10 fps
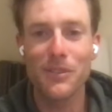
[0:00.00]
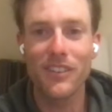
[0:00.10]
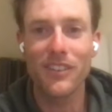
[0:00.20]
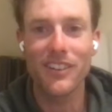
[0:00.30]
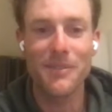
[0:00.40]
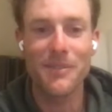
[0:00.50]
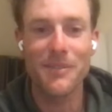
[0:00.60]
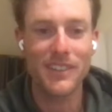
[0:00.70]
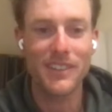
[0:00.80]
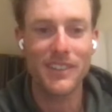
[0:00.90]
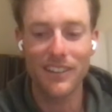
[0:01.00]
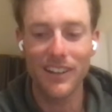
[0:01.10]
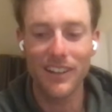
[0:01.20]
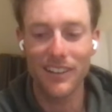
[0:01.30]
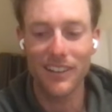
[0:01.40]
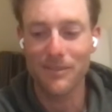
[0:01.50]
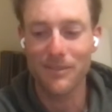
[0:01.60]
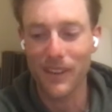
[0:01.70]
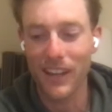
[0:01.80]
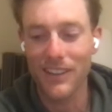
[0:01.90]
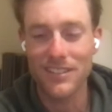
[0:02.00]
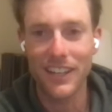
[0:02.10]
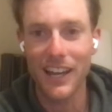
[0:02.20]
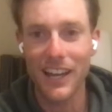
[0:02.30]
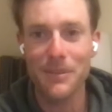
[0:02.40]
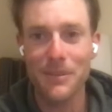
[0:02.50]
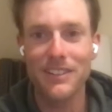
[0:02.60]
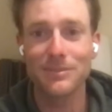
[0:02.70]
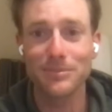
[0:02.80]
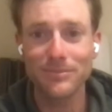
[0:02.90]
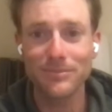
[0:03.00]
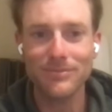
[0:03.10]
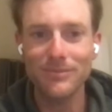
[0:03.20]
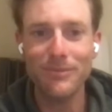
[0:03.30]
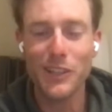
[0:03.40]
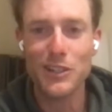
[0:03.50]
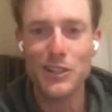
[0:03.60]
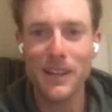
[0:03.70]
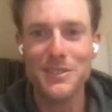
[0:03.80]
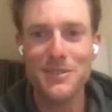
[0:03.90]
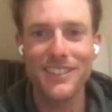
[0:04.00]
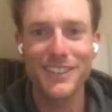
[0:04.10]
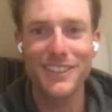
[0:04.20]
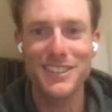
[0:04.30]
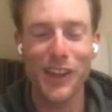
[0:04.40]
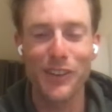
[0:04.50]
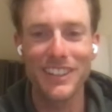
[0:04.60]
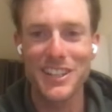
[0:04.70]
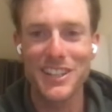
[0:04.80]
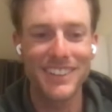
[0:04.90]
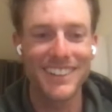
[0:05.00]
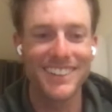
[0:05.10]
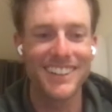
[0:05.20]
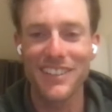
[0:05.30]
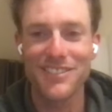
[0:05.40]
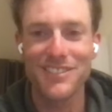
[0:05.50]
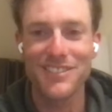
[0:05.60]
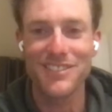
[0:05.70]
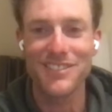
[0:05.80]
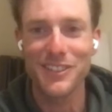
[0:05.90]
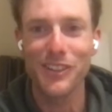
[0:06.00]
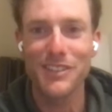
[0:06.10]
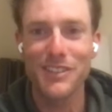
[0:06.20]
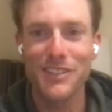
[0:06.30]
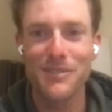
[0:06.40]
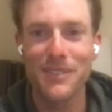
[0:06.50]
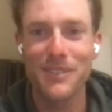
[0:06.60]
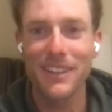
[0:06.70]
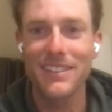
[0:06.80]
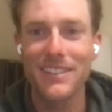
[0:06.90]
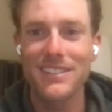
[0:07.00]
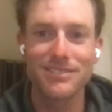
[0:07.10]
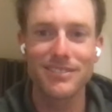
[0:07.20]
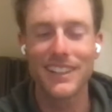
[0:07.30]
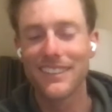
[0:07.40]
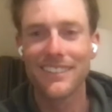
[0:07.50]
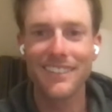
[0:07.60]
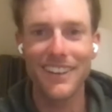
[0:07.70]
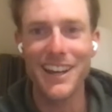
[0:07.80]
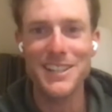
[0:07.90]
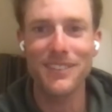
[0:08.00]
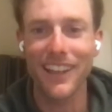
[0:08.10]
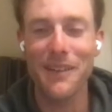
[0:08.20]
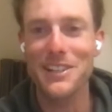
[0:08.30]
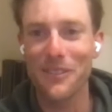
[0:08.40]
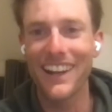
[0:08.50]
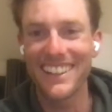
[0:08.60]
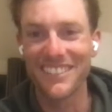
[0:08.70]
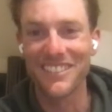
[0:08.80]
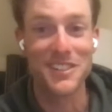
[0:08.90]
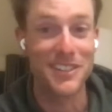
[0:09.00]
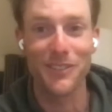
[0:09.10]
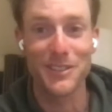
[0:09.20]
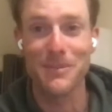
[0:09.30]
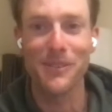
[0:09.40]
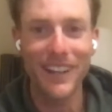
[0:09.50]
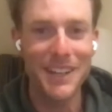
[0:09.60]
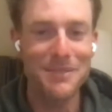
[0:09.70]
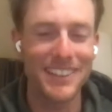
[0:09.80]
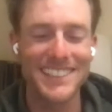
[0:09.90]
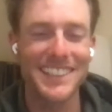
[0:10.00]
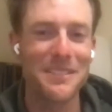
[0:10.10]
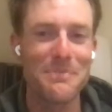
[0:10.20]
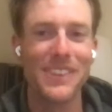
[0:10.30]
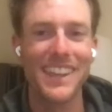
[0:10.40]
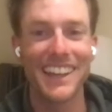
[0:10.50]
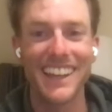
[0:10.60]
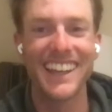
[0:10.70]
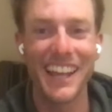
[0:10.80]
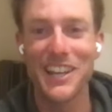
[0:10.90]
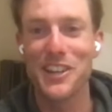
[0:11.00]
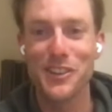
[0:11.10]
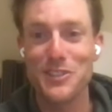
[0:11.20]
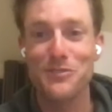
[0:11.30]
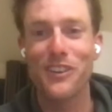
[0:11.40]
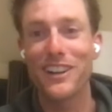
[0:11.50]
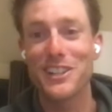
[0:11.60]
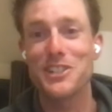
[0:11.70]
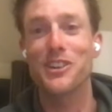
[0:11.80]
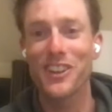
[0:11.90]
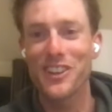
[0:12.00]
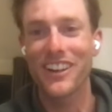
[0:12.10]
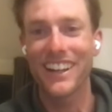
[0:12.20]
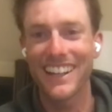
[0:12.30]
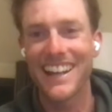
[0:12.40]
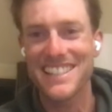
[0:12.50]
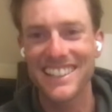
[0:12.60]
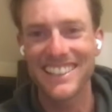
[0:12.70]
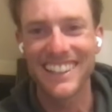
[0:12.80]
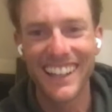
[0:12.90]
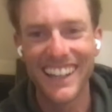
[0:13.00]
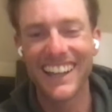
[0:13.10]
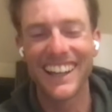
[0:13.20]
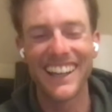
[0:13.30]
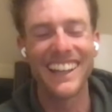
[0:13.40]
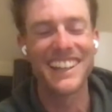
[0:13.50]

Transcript: in Sydney Harbour and crossed paths with this elderly gentleman, and he kind of looked at me and kind of asked me like how much I weighed, and which I thought was a bit weird, but in a very strong Ukrainian accent. And I was like, okay,